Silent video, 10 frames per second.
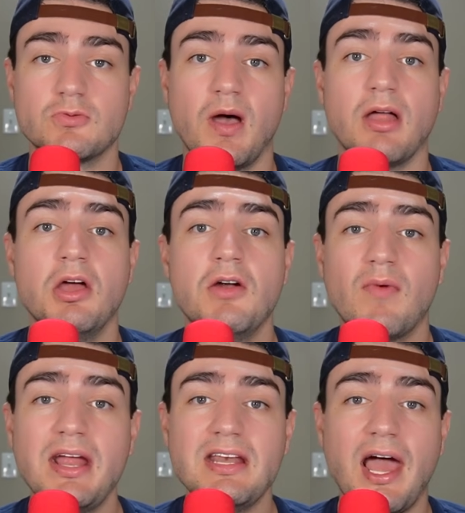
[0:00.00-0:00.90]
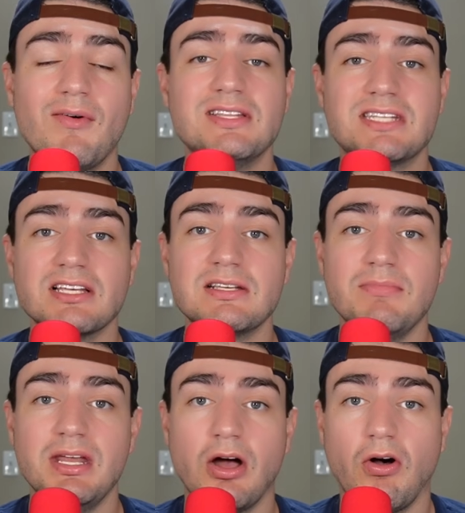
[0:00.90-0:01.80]
Well, right now it doesn't
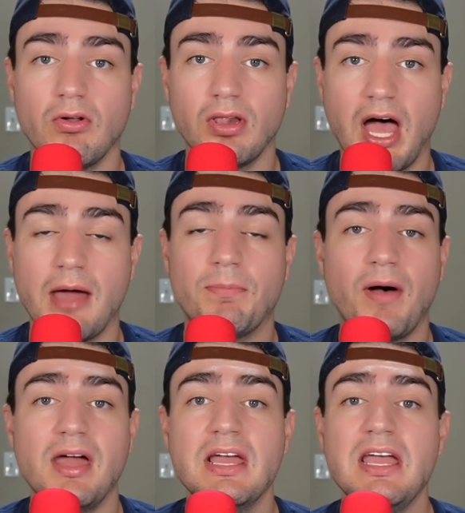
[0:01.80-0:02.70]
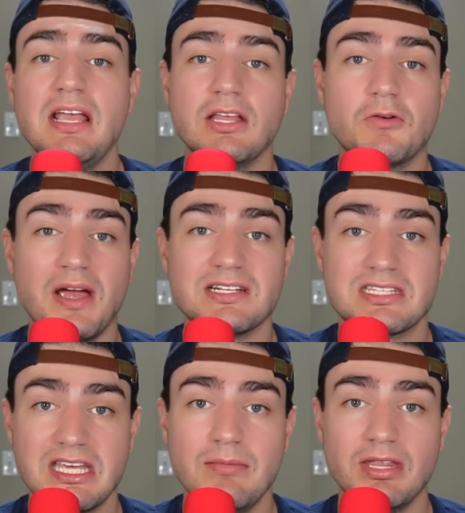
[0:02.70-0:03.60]
mean a whole lot, but in the grand
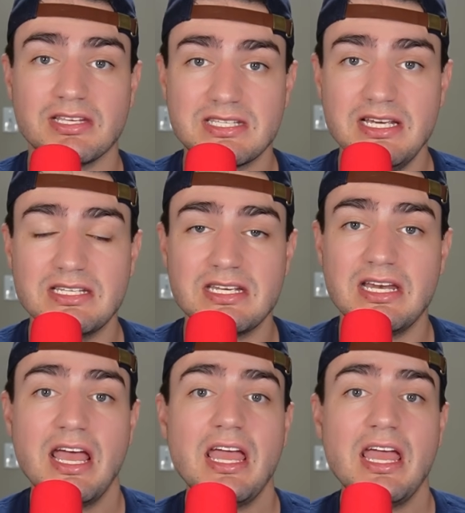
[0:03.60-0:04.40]
scheme of the season,